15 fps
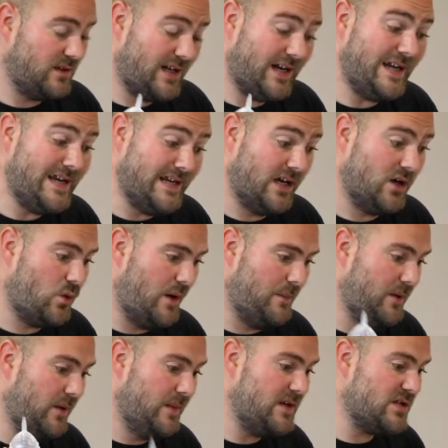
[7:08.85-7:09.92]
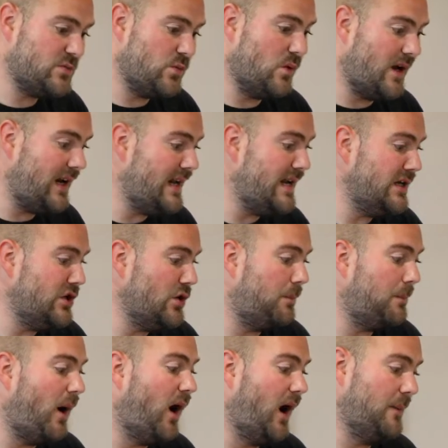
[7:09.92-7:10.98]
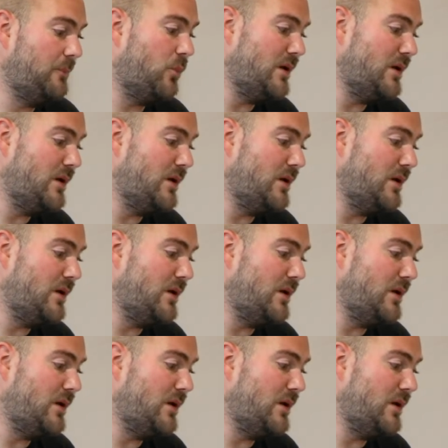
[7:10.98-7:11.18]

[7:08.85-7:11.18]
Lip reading: cleaning equipment. This will clean your pipe.